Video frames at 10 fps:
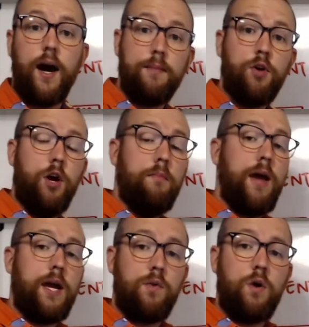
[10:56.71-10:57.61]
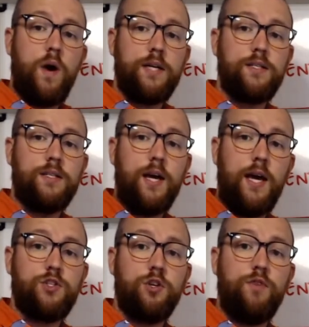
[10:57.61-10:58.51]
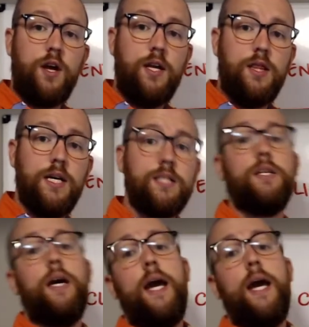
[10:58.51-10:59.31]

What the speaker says: I'm going to make a request and say, hey, server, I need this.